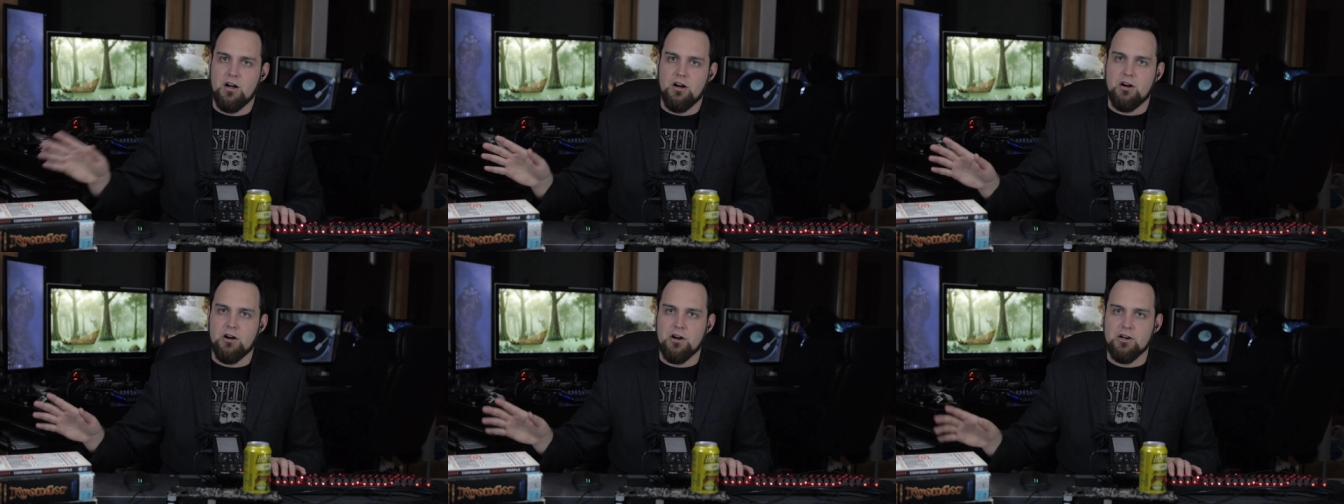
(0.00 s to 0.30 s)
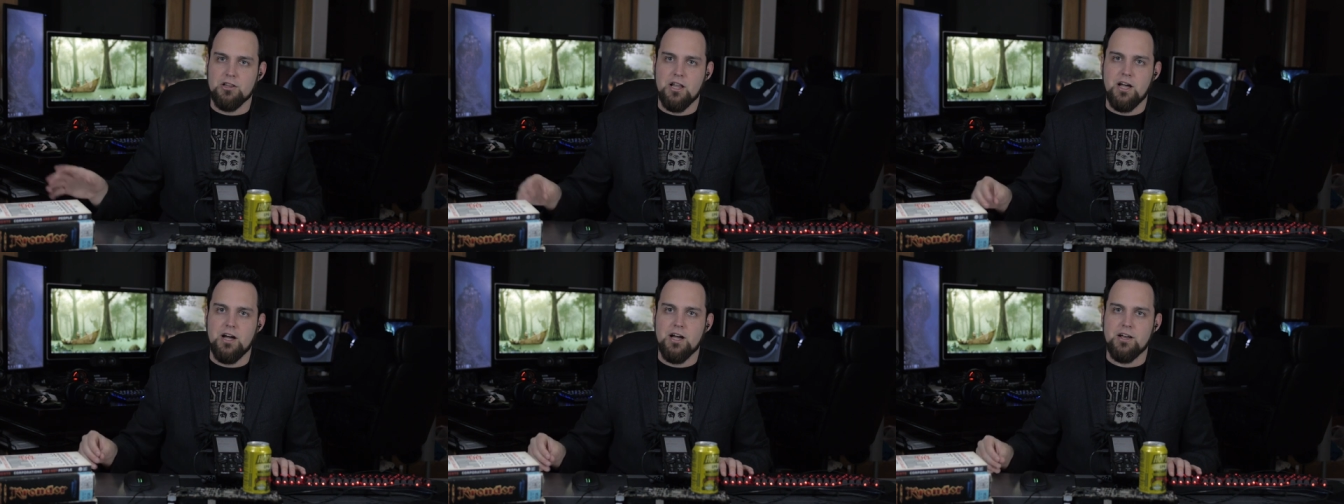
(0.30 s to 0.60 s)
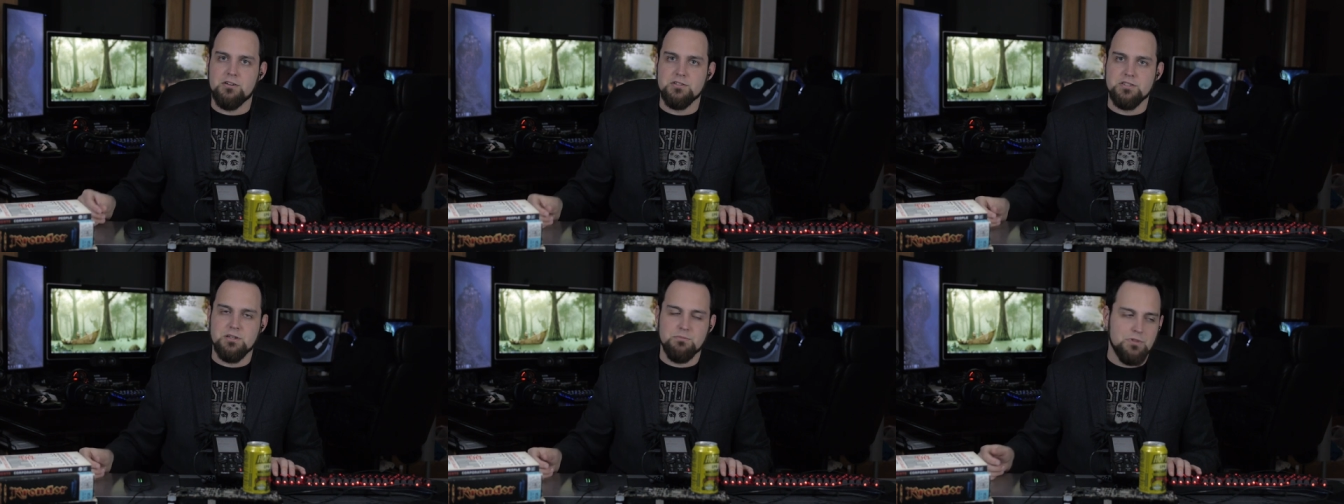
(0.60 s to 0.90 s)
a hard
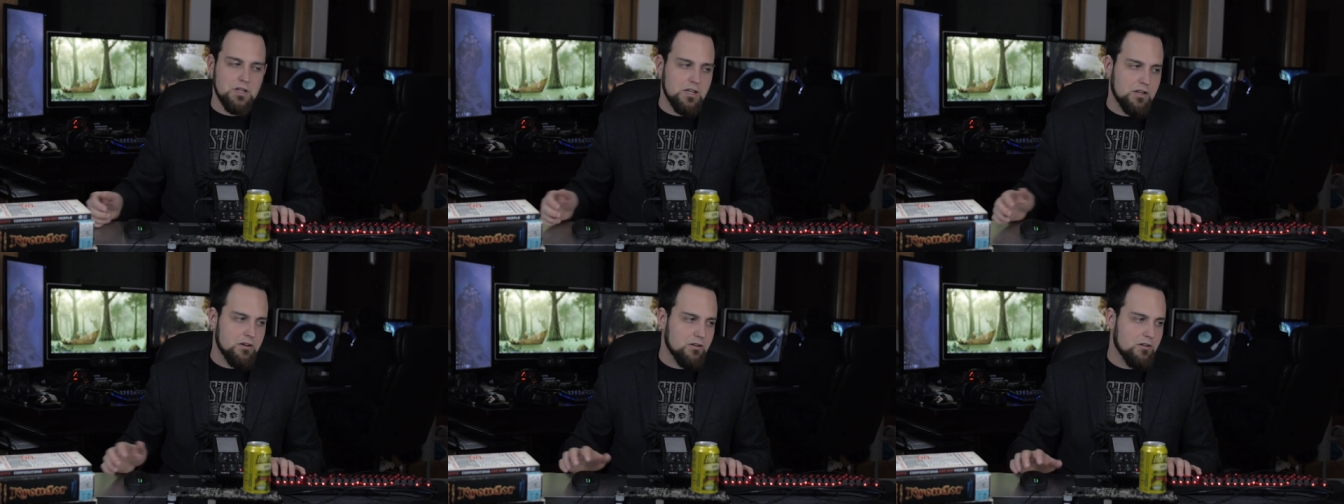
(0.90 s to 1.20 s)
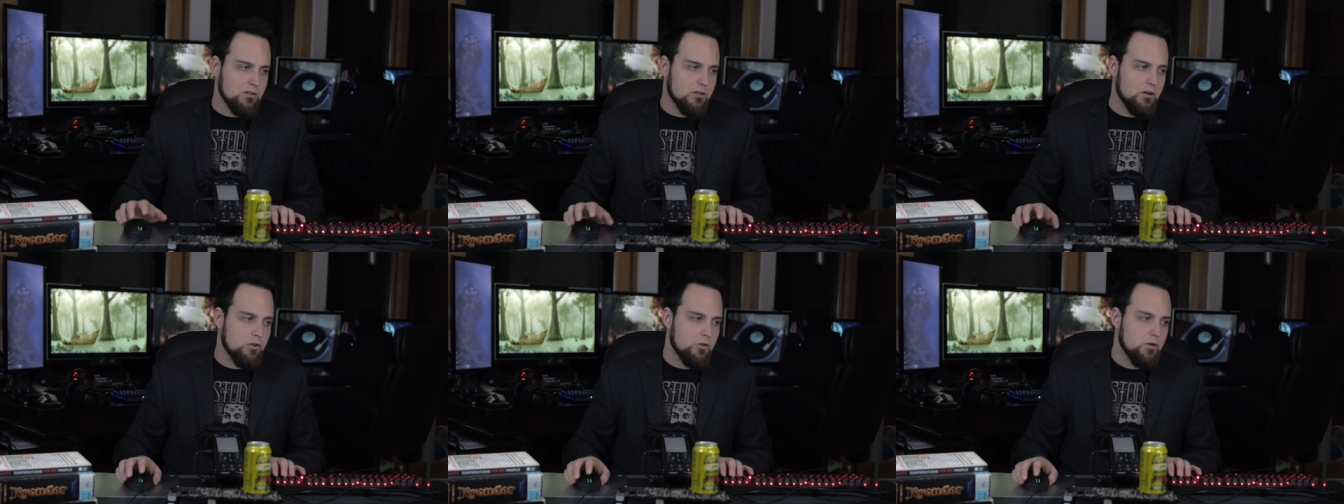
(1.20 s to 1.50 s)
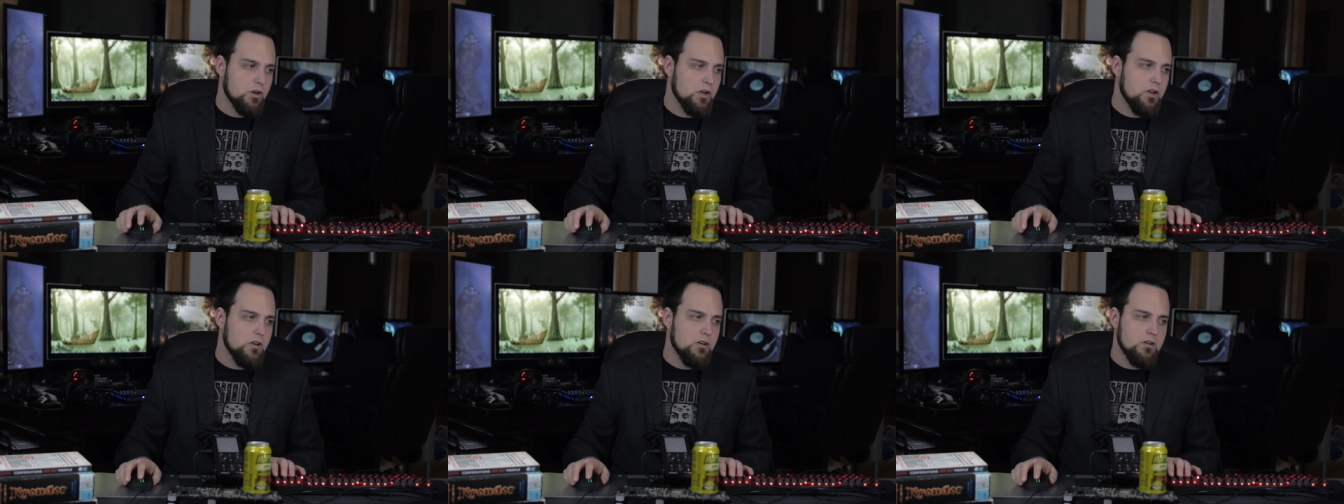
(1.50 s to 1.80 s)
line or something, or,
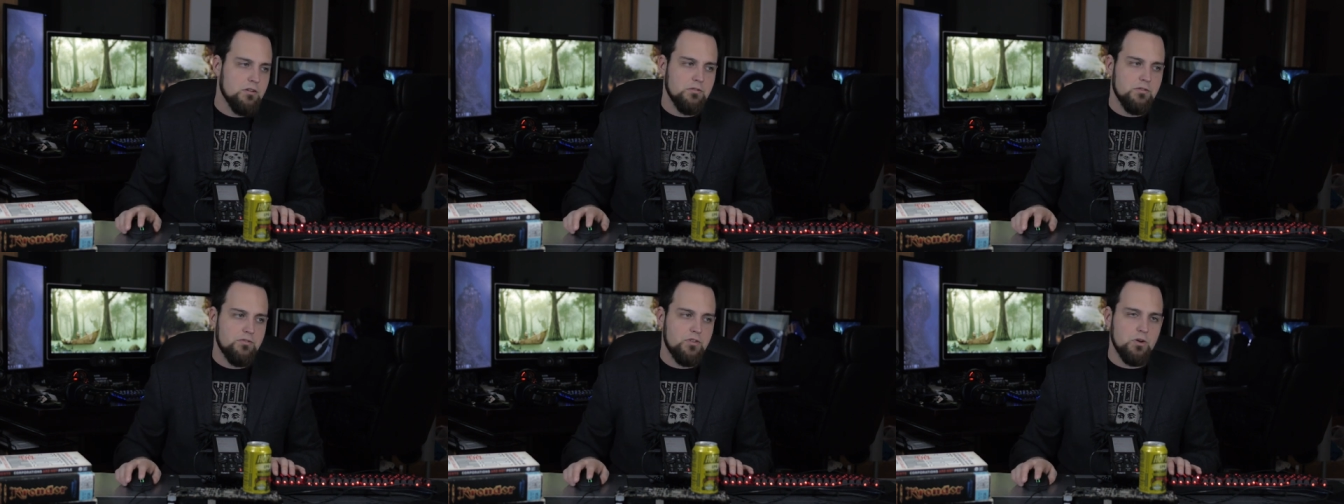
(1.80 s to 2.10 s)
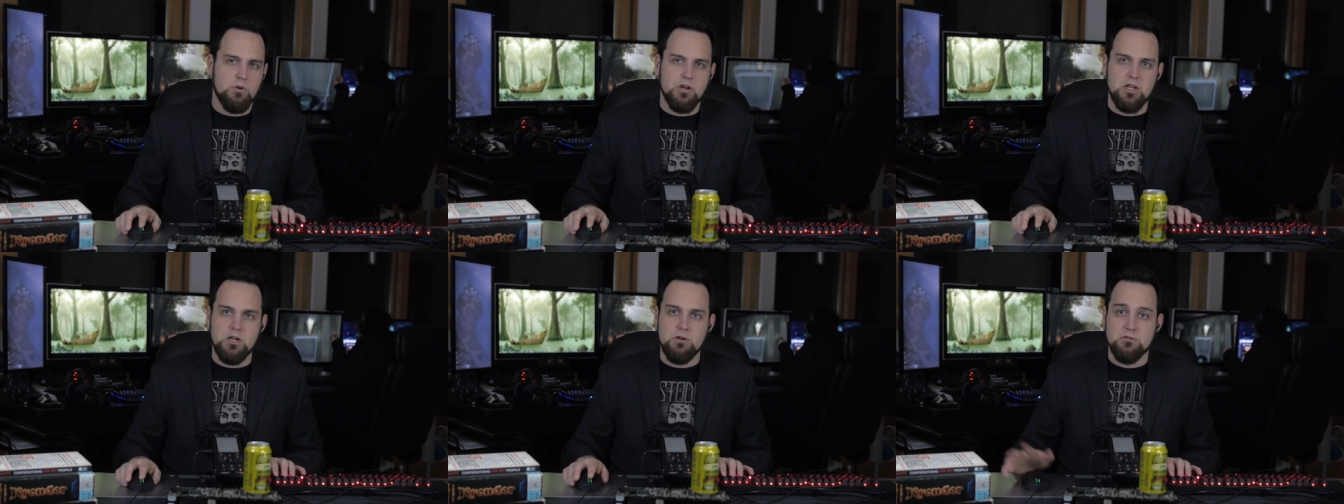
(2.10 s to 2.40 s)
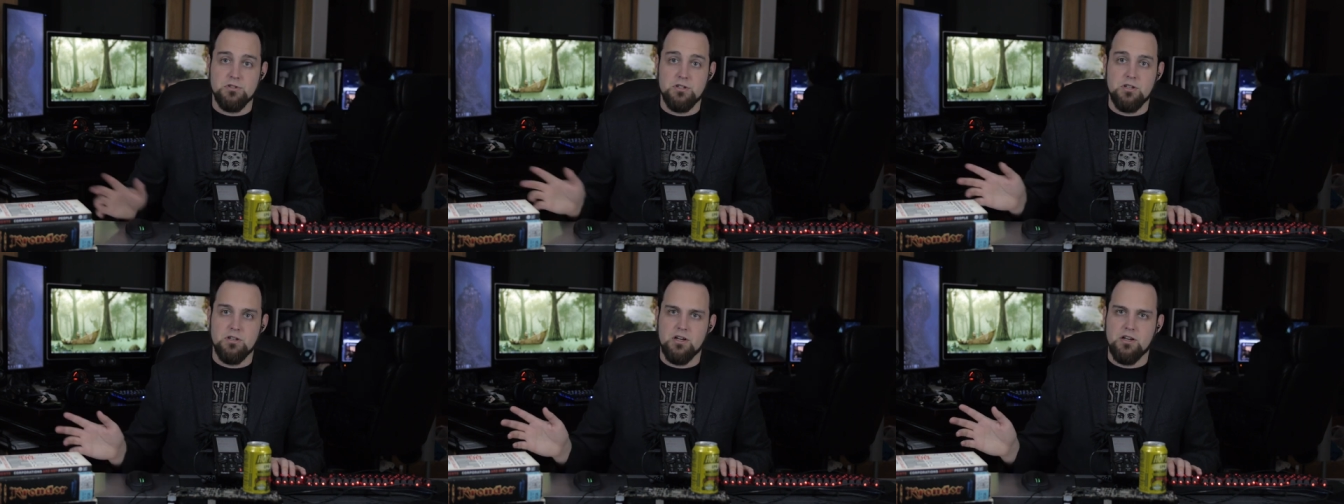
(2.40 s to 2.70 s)
or if you want to
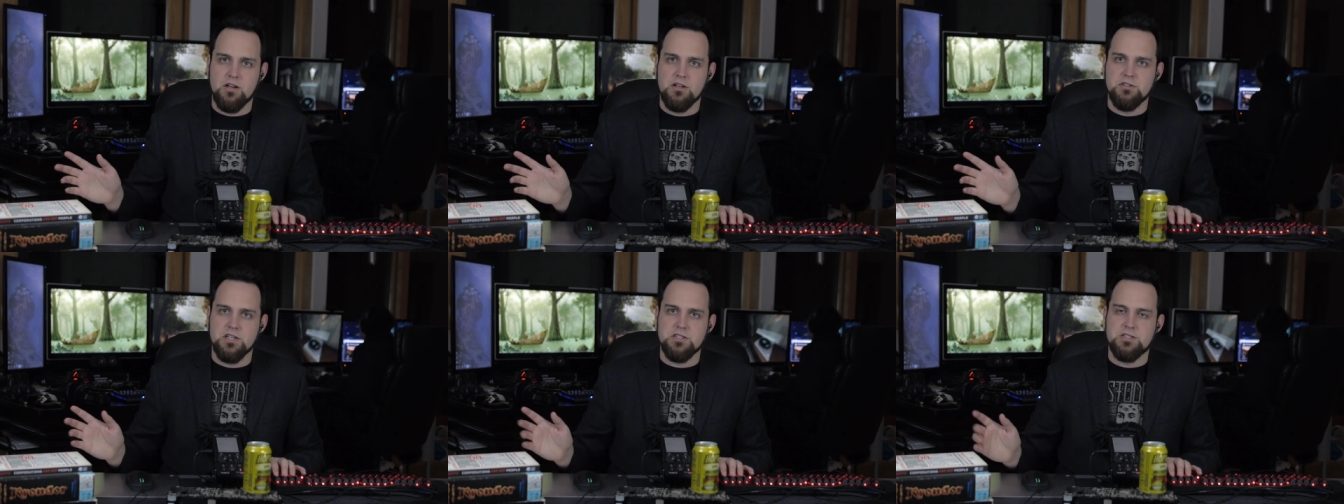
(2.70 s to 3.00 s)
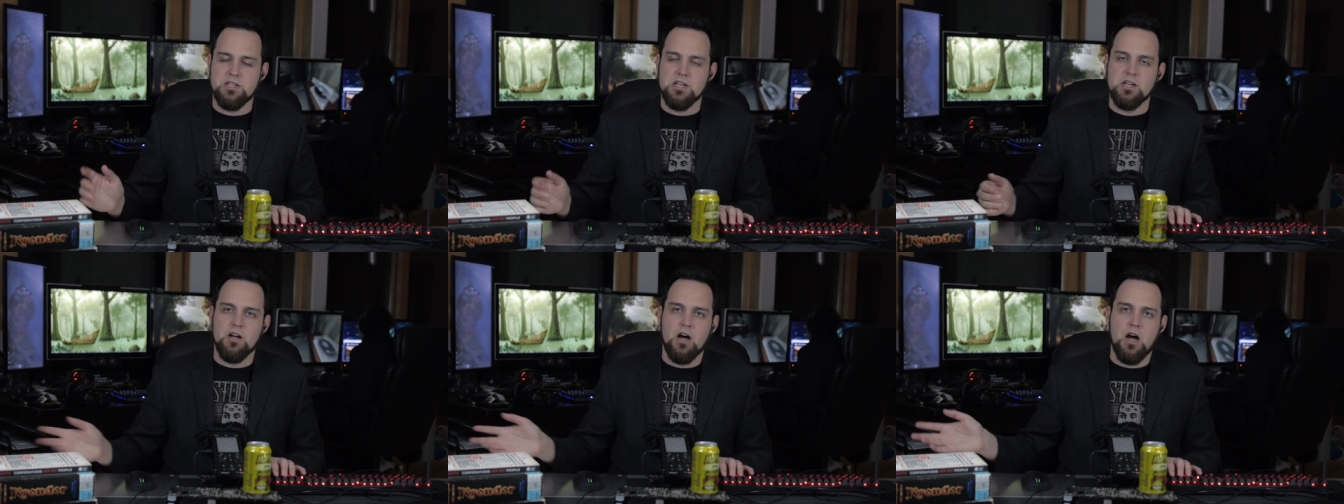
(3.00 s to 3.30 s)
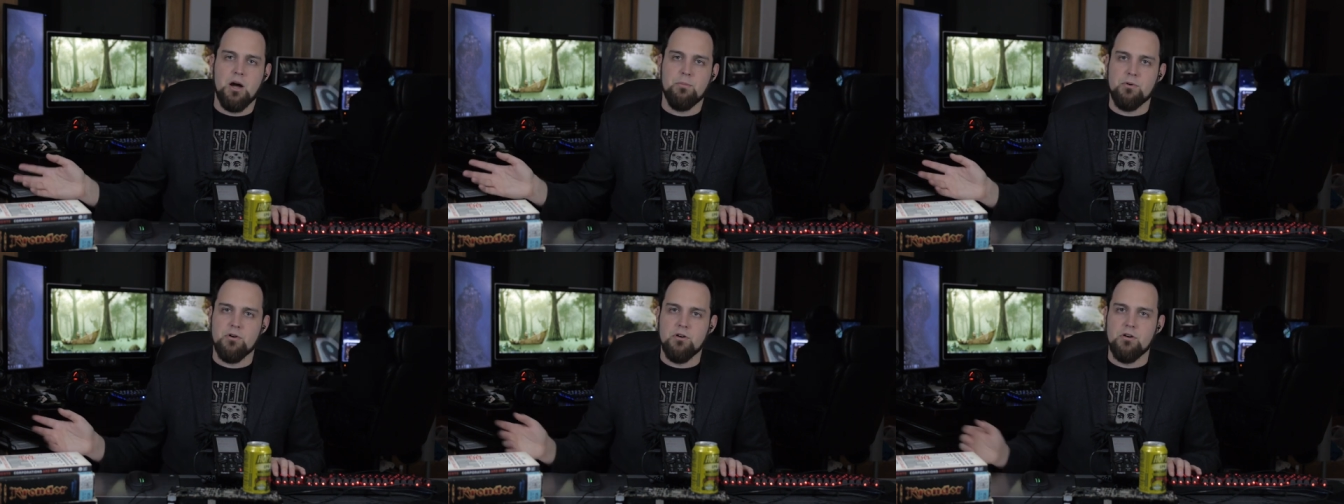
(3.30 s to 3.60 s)
use the existing
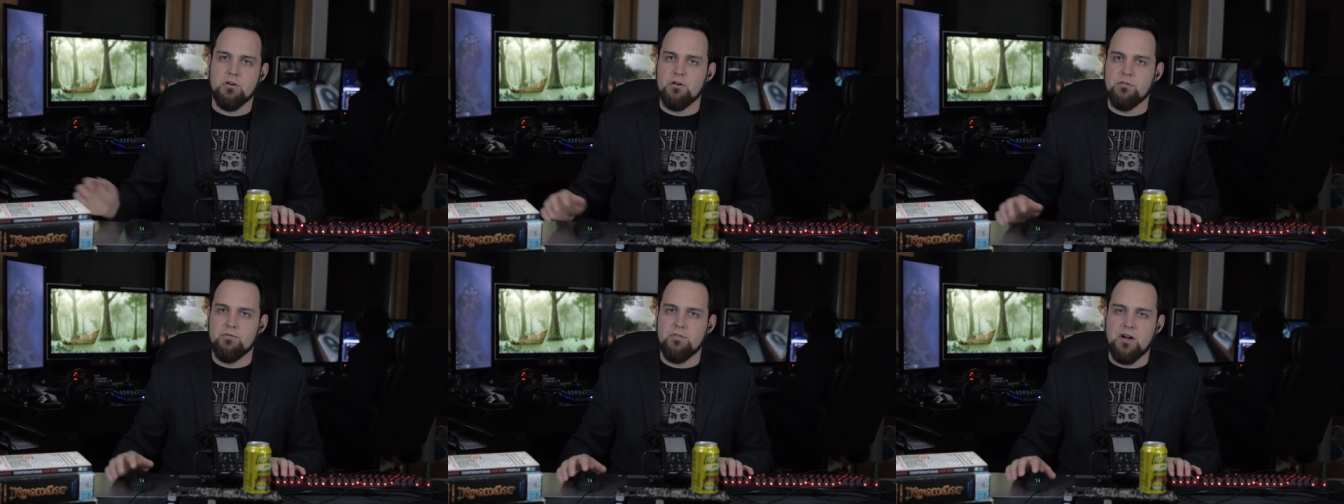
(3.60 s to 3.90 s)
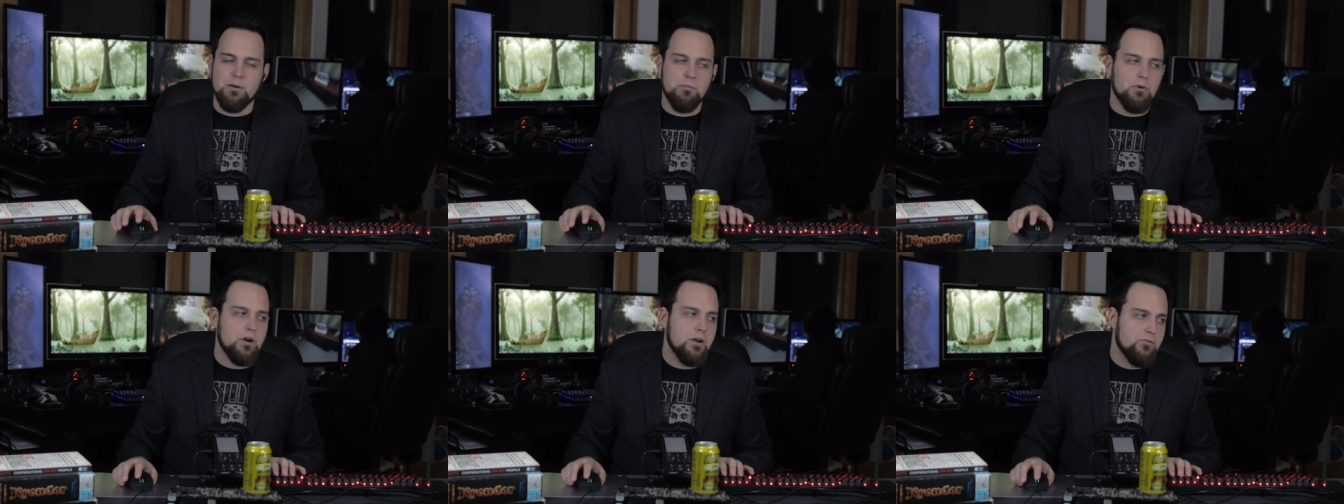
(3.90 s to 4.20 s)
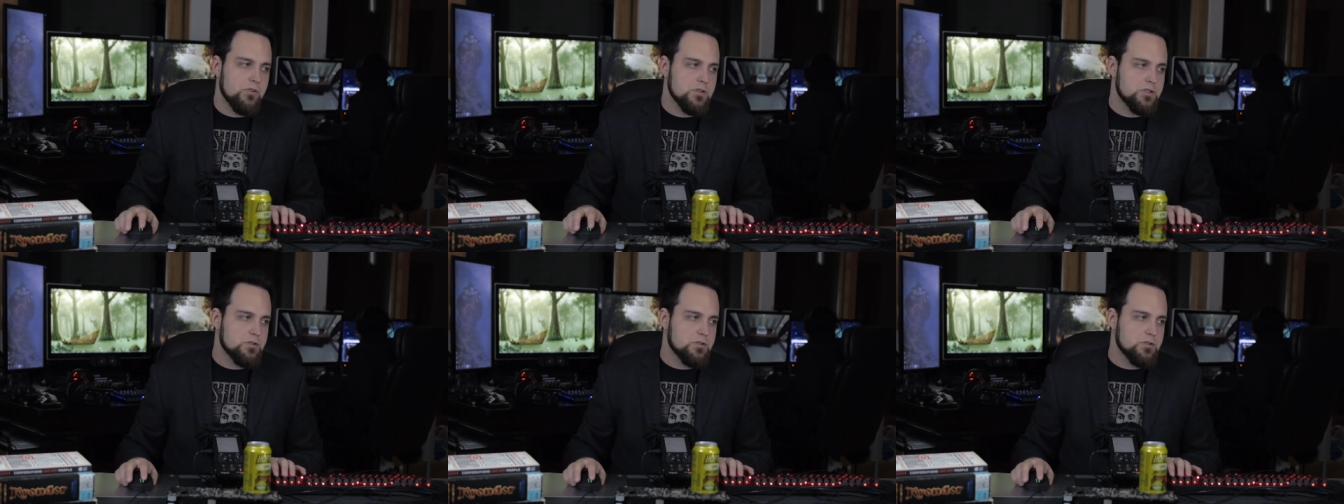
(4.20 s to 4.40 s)
copper or fiber